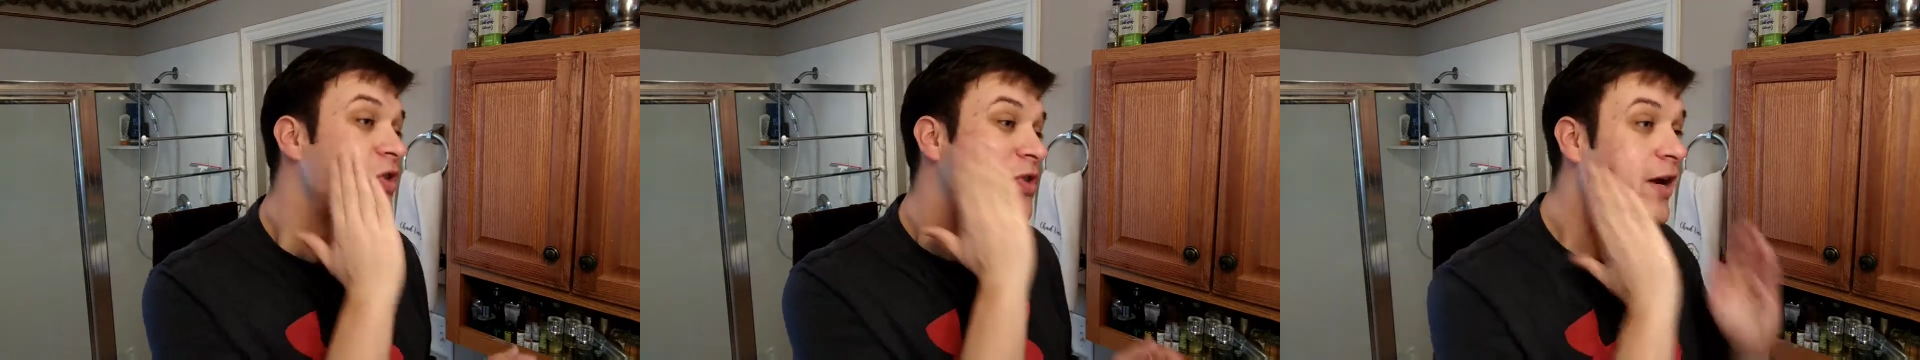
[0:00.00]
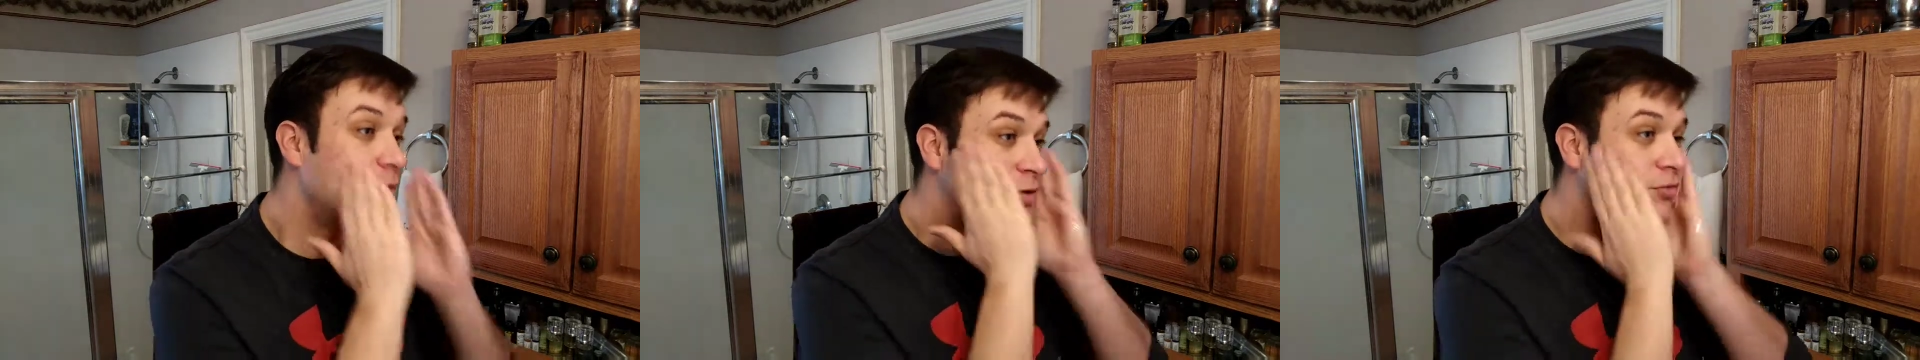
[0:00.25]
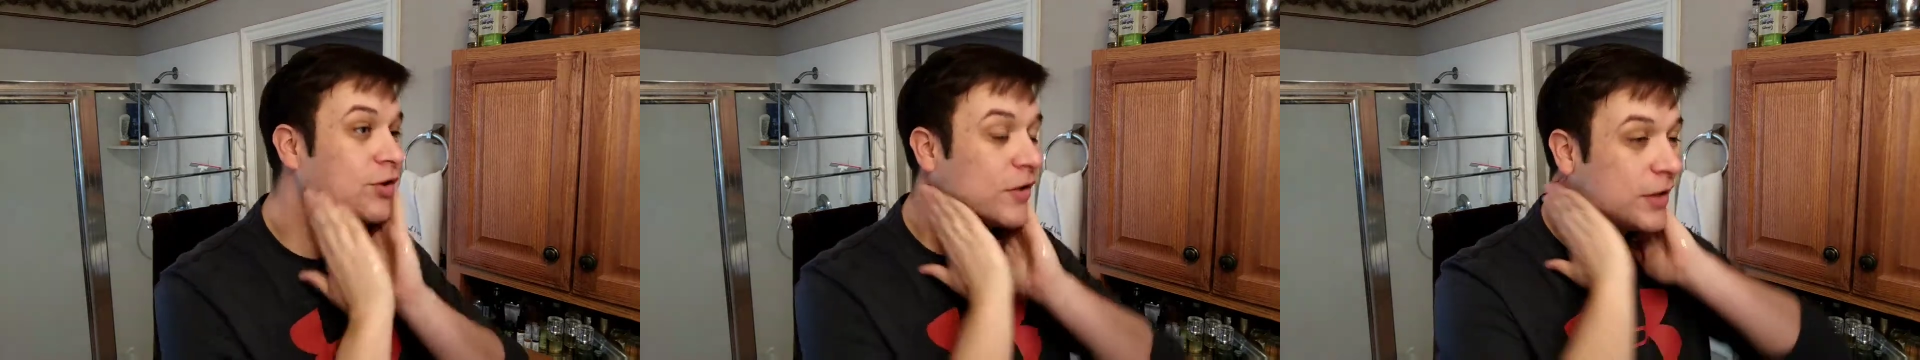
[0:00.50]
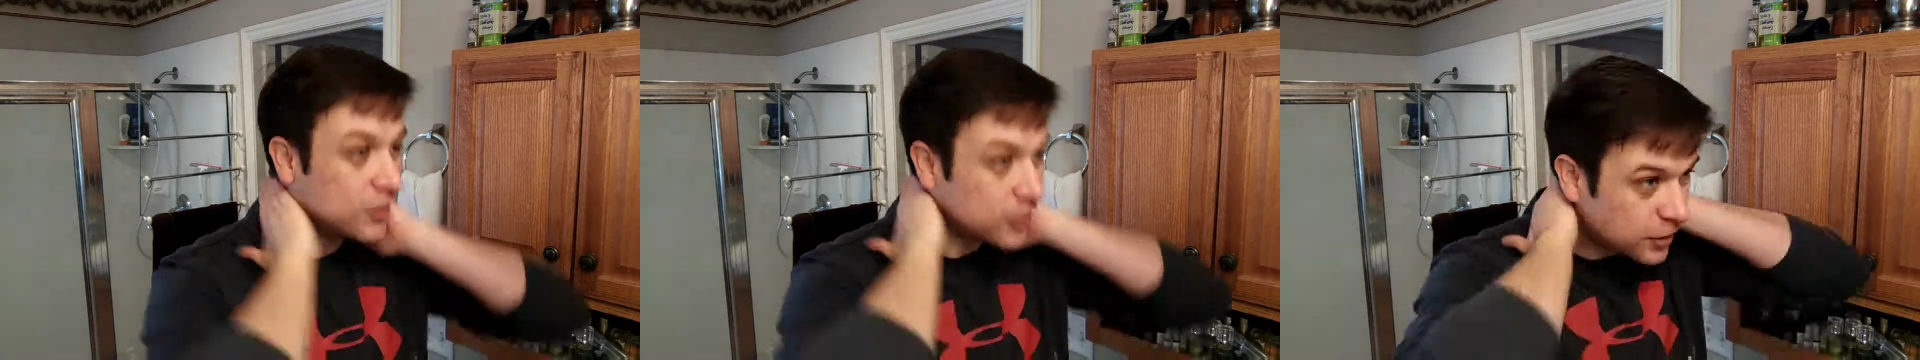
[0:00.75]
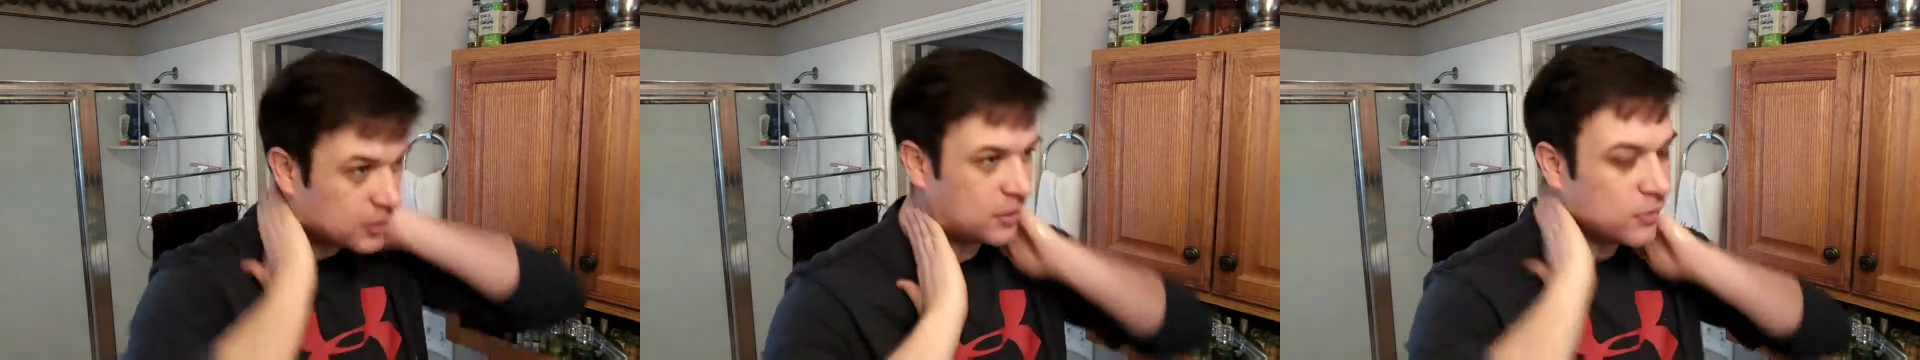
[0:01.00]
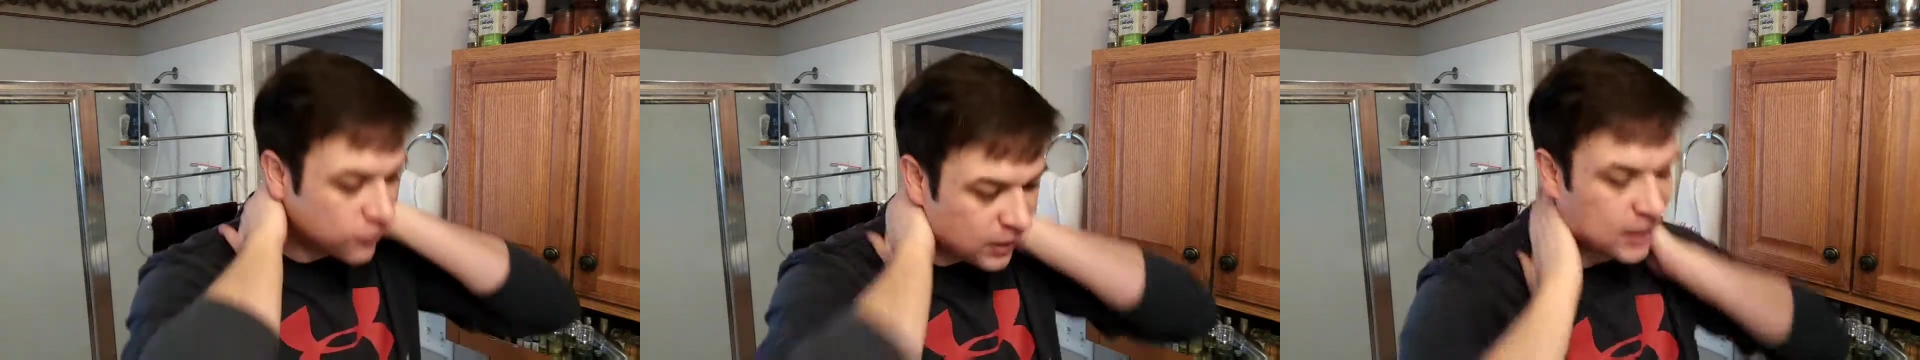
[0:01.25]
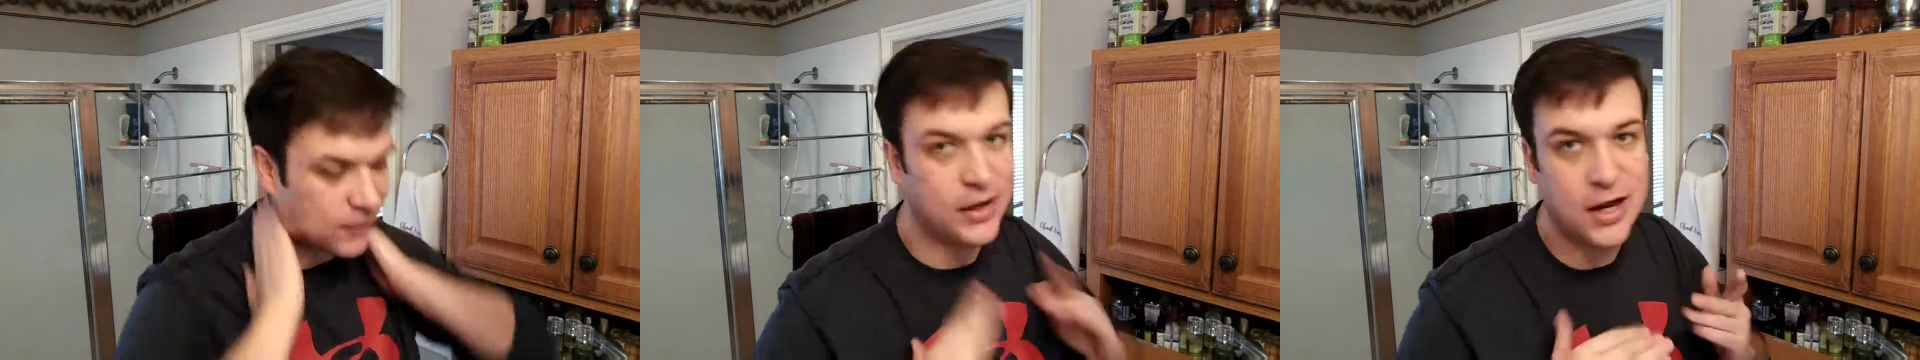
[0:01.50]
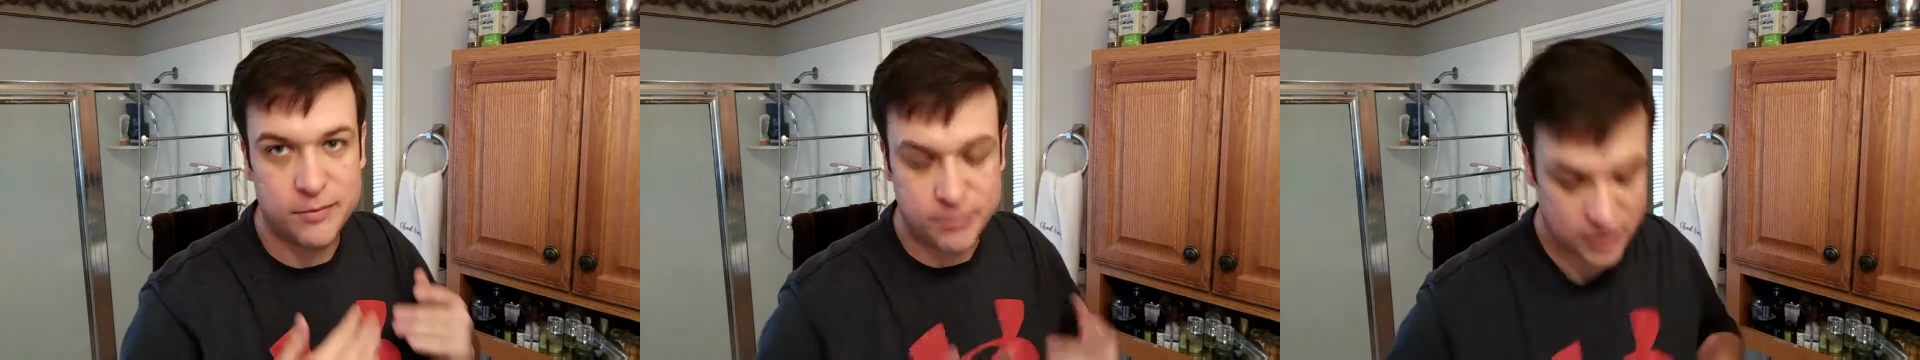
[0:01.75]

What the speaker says: Shave was really good. Finally